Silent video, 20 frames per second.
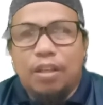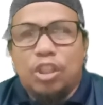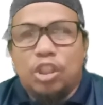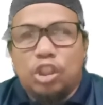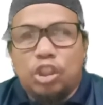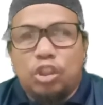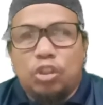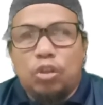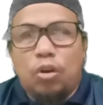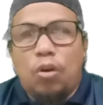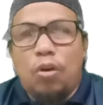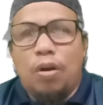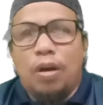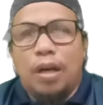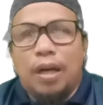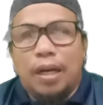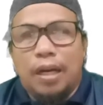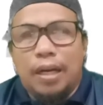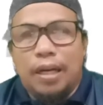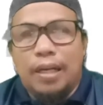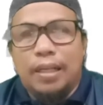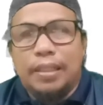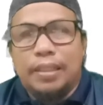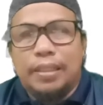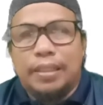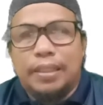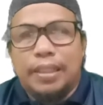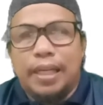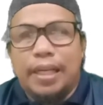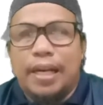saw, heard,
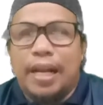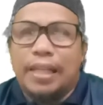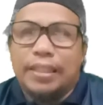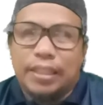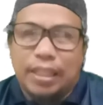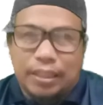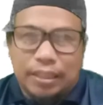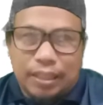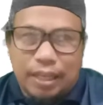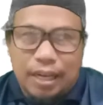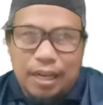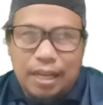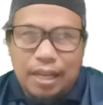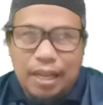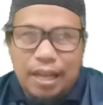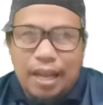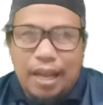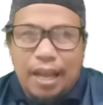said, etc.,